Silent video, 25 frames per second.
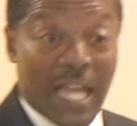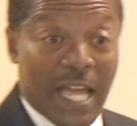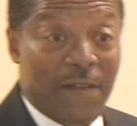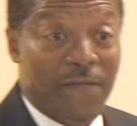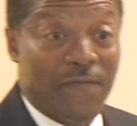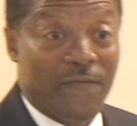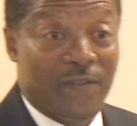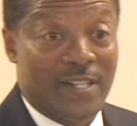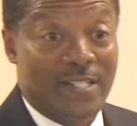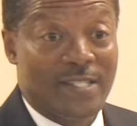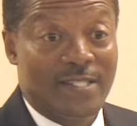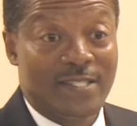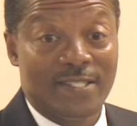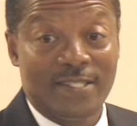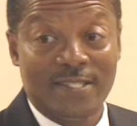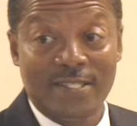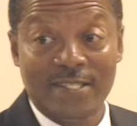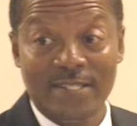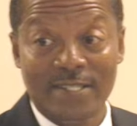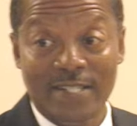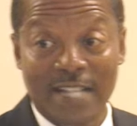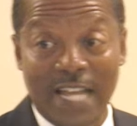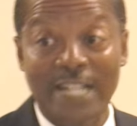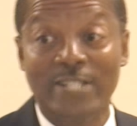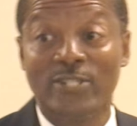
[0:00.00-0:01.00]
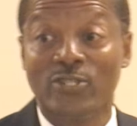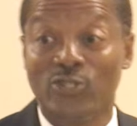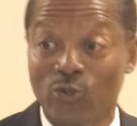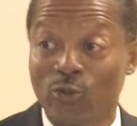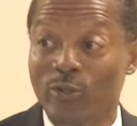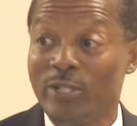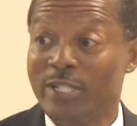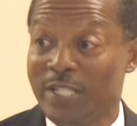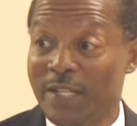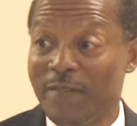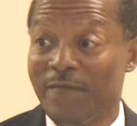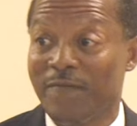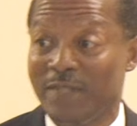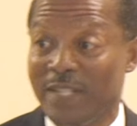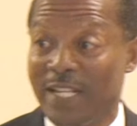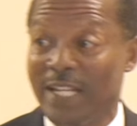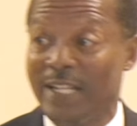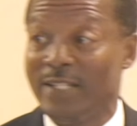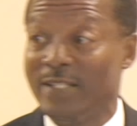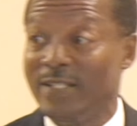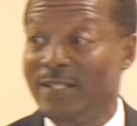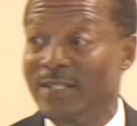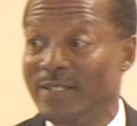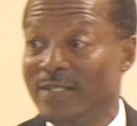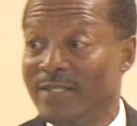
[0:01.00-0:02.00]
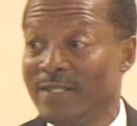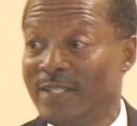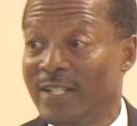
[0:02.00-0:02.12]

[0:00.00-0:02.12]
efforts like Joseph did,